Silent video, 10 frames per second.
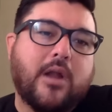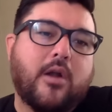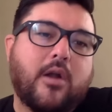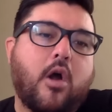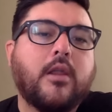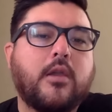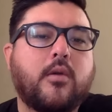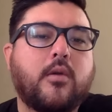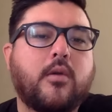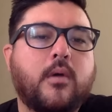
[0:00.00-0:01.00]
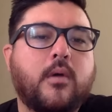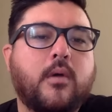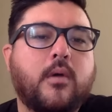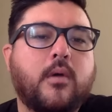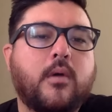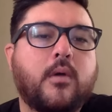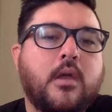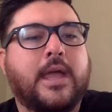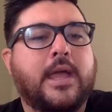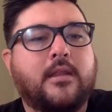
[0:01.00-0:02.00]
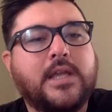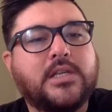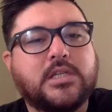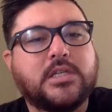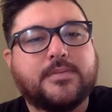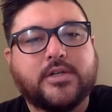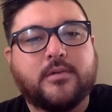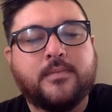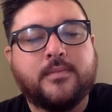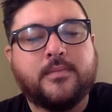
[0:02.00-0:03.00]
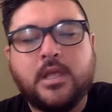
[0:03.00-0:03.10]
where are you on that innovation spectrum?